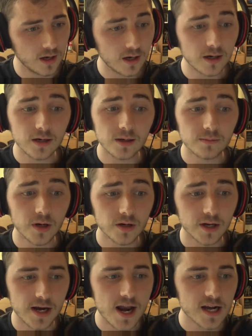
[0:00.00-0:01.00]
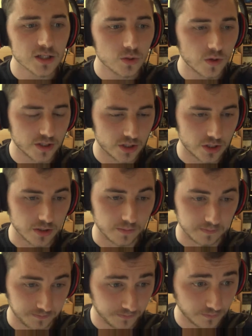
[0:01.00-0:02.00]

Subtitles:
Okay, next question.